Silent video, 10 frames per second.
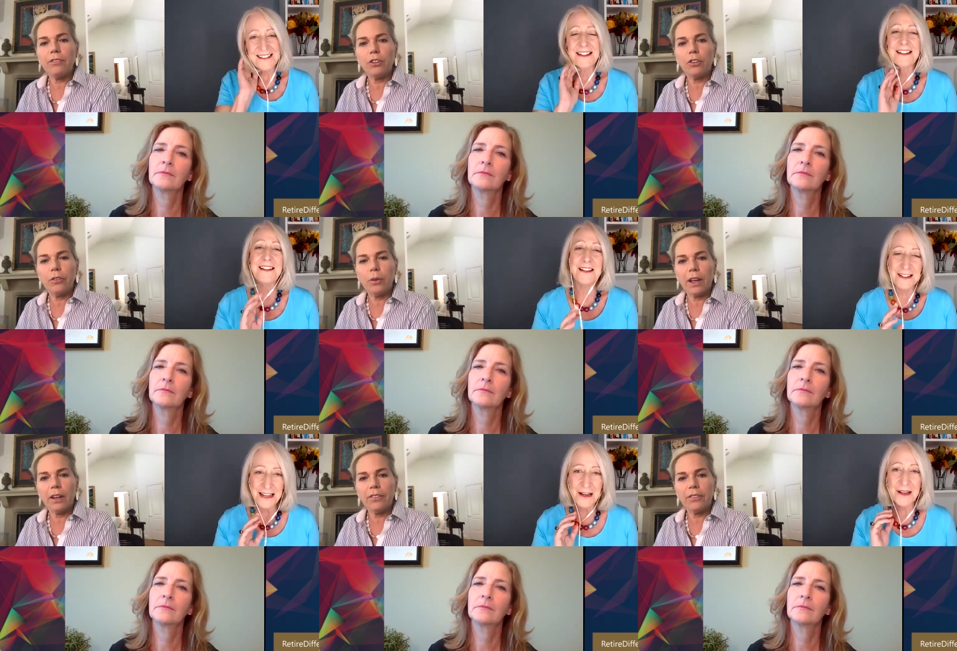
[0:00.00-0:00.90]
Speaker 1: your
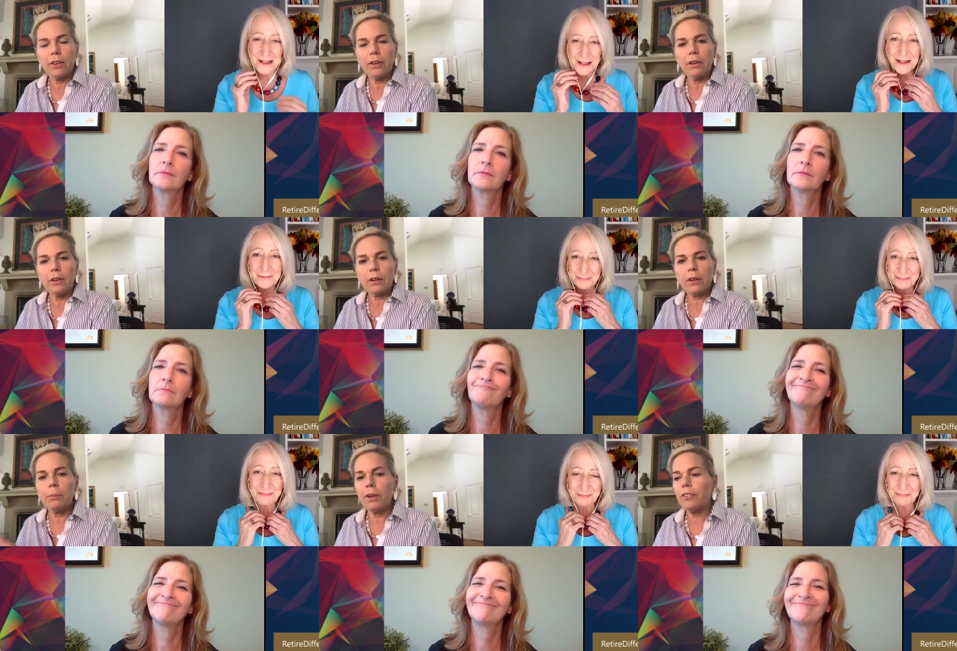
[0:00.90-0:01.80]
suitcase
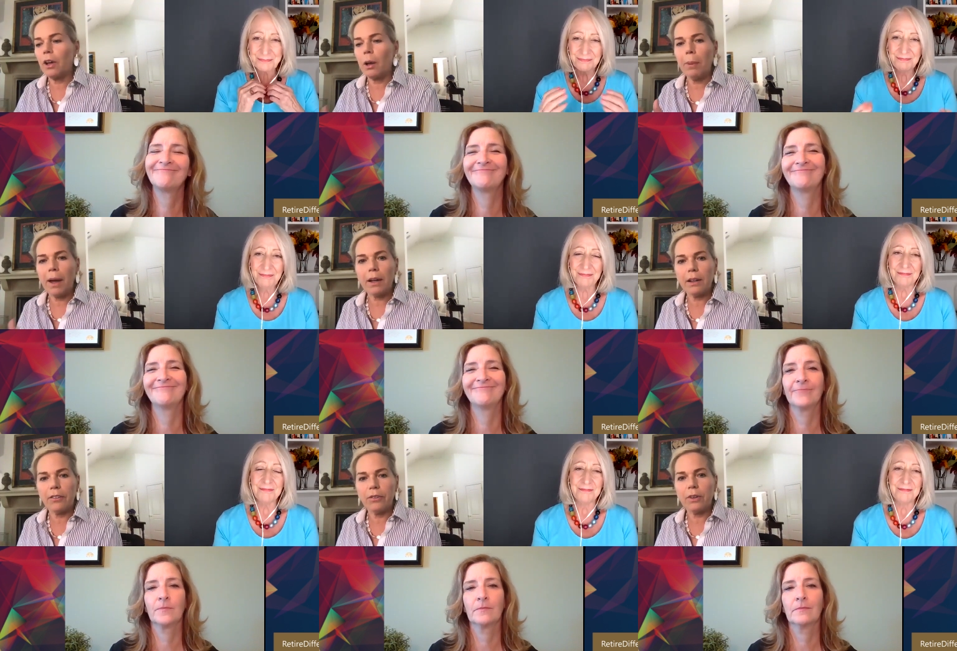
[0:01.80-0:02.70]
compared to unpacking
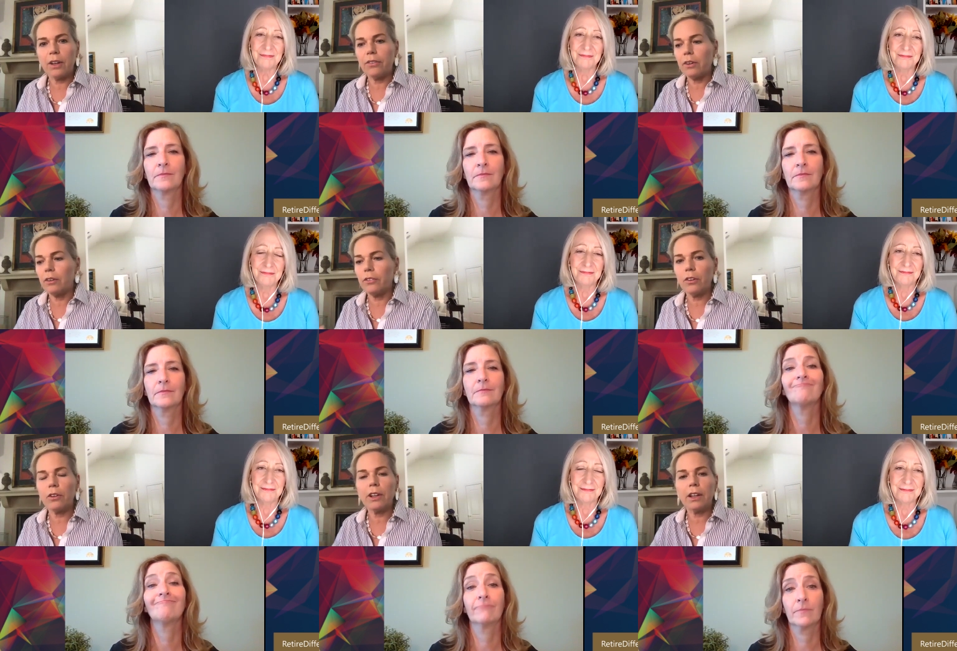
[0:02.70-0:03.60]
the suitcase and
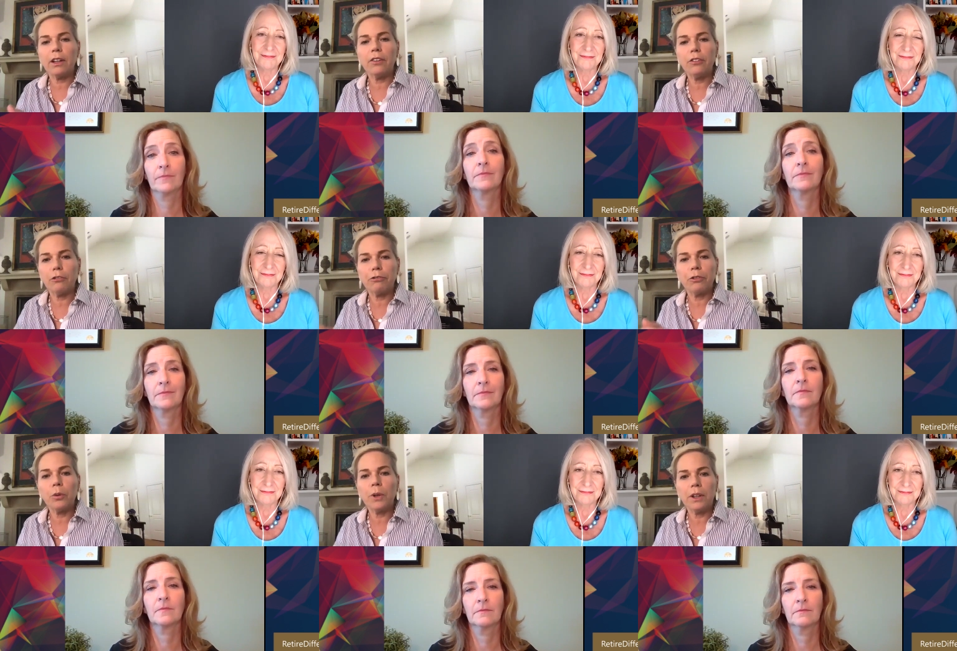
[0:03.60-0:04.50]
turning it into
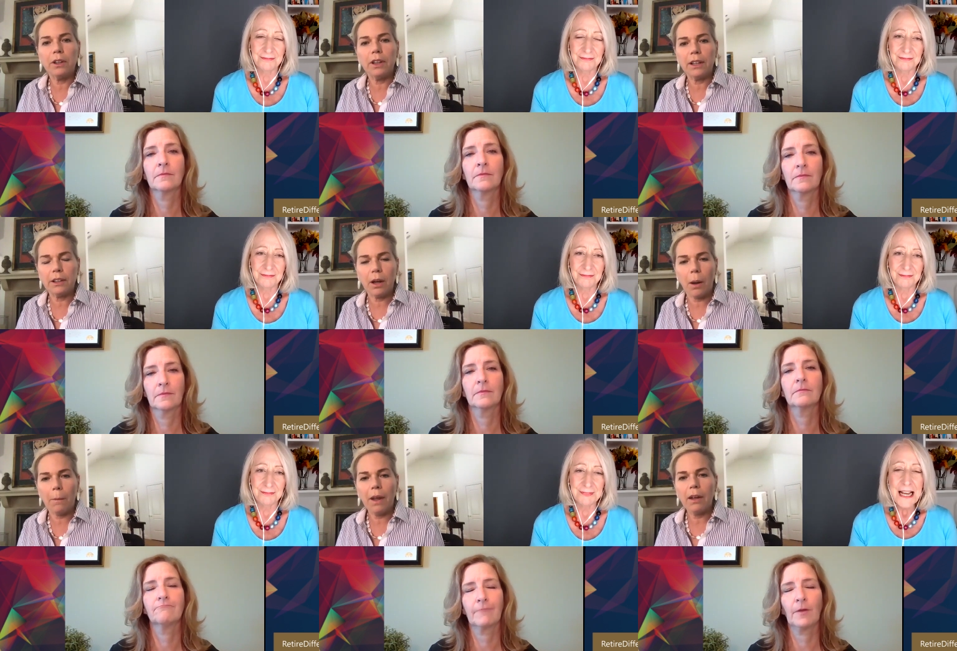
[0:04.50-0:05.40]
fluid
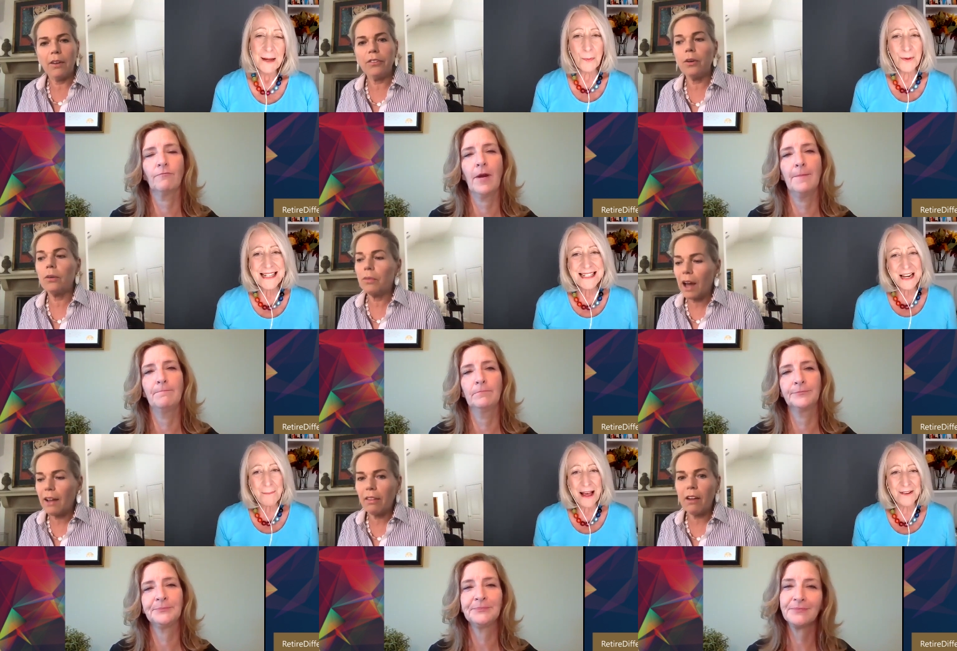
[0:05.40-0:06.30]
income. But so what is
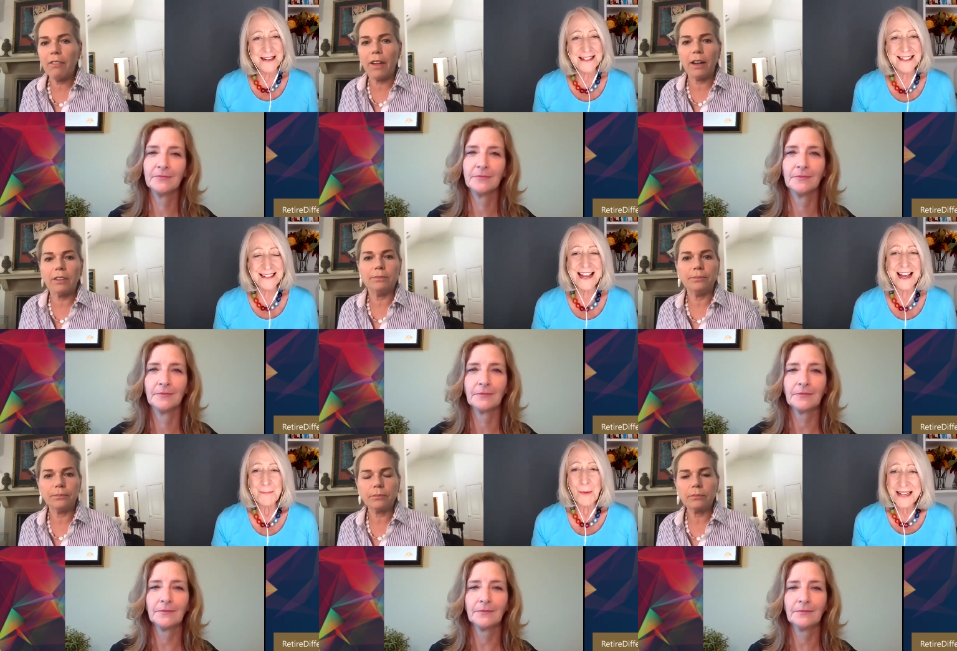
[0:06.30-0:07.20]
Speaker 2: it about us?
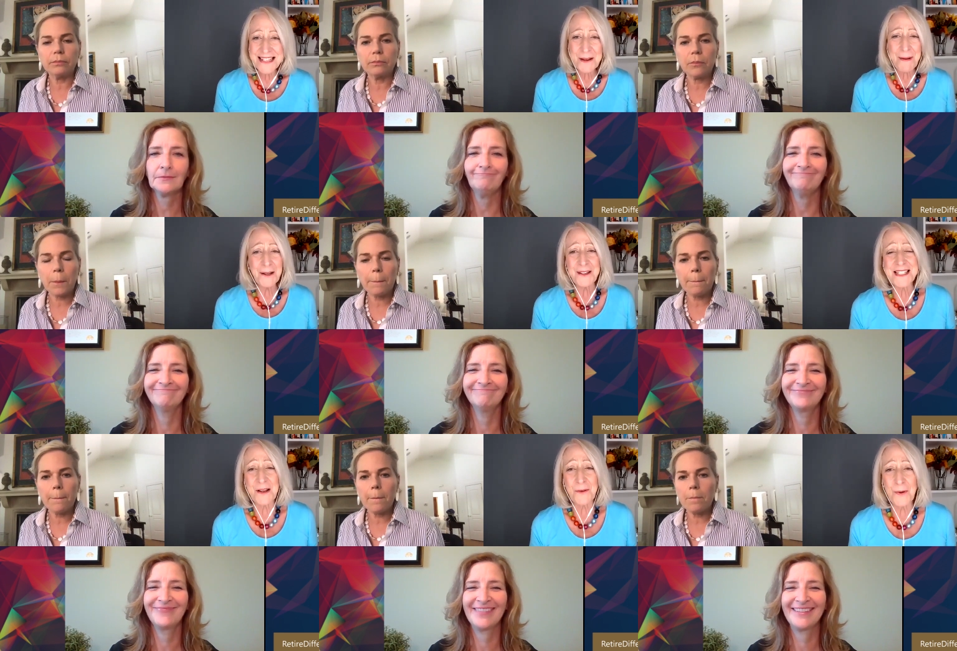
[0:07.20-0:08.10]
Yeah, but what is it about
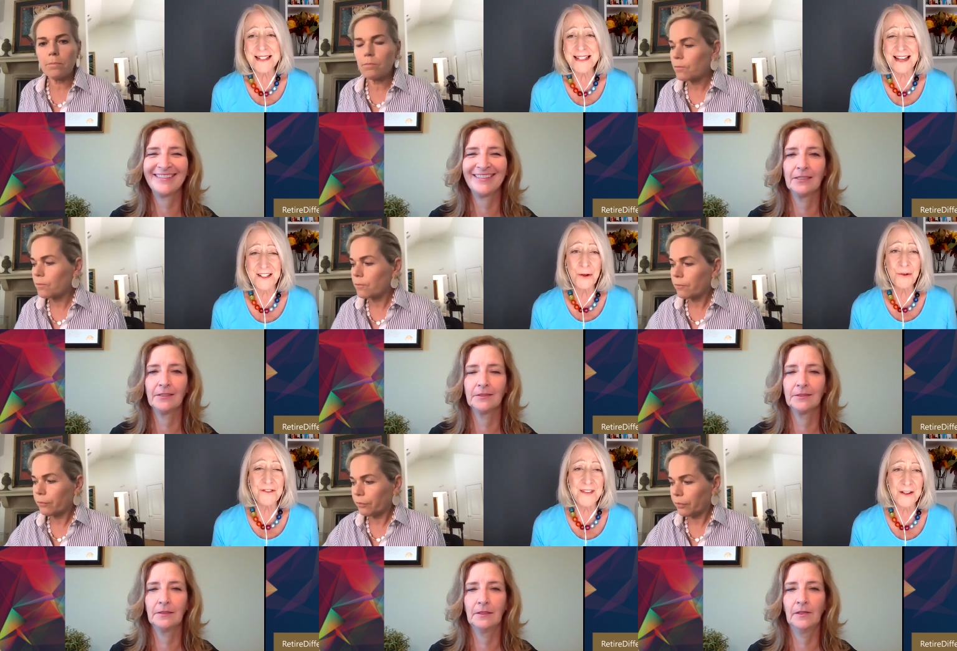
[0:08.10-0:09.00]
us that wants like
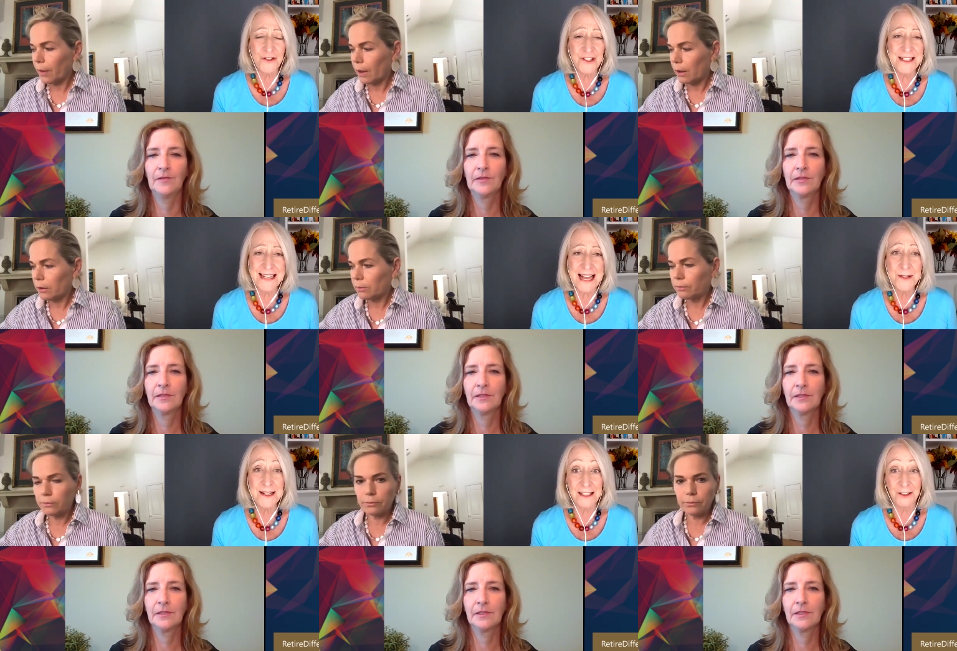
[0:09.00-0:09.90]
200,000 just
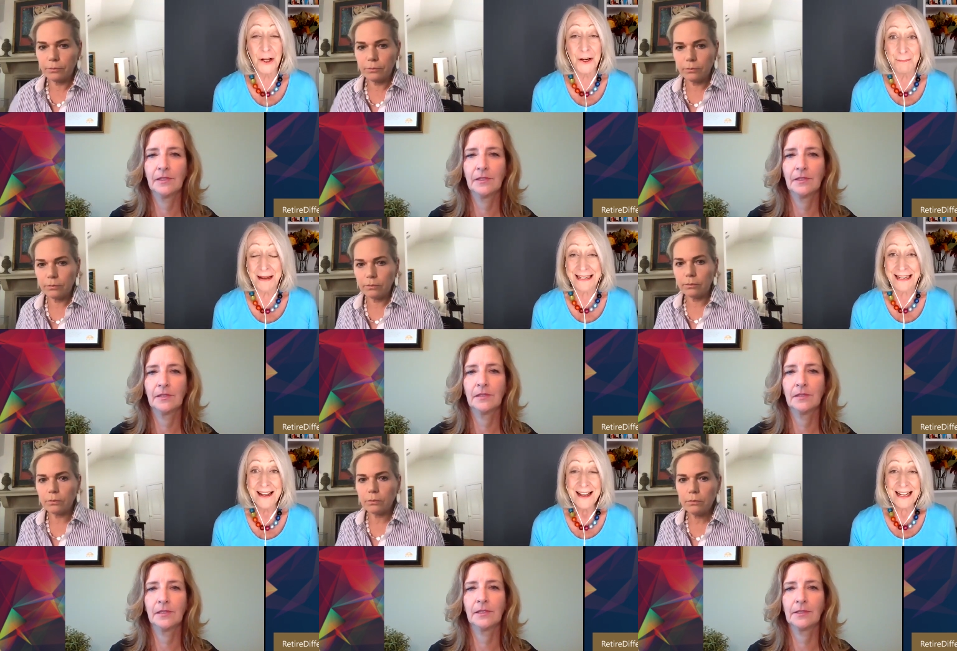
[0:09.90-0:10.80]
sounds like a lot of
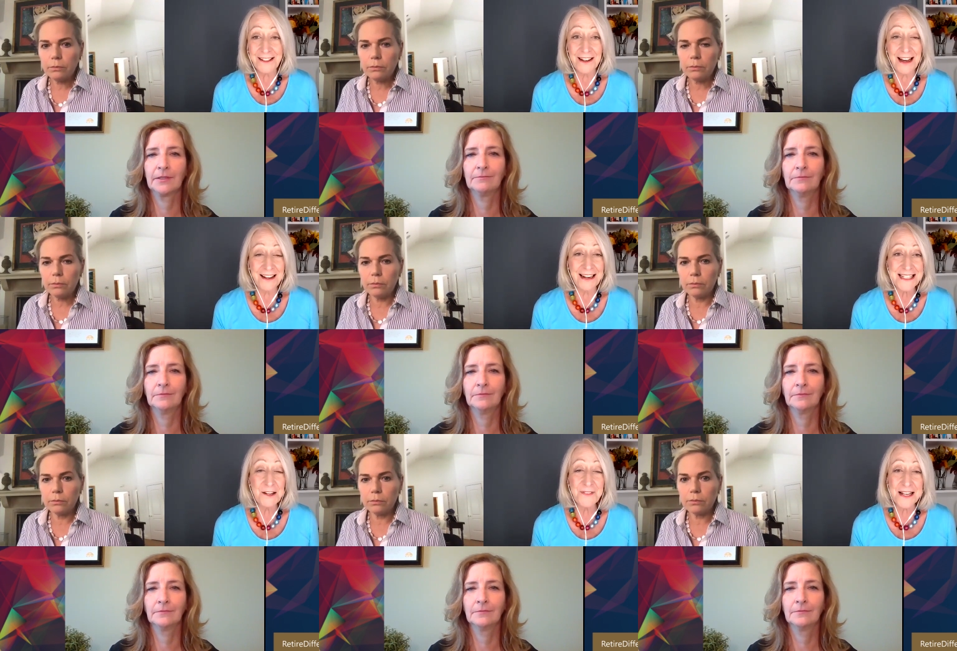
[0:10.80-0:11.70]
money. Like uh, like
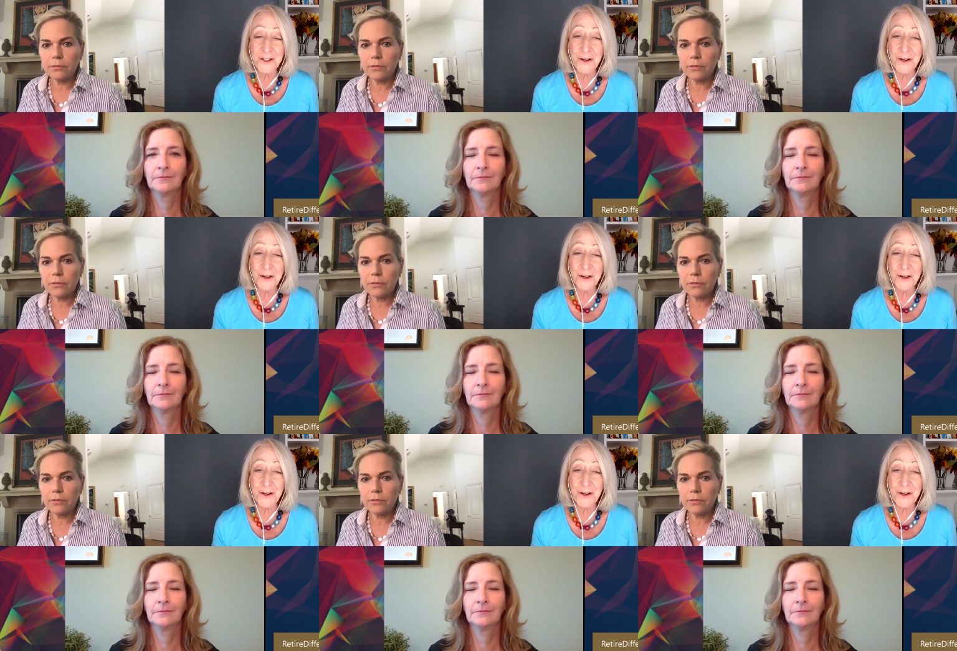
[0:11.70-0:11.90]
as if that's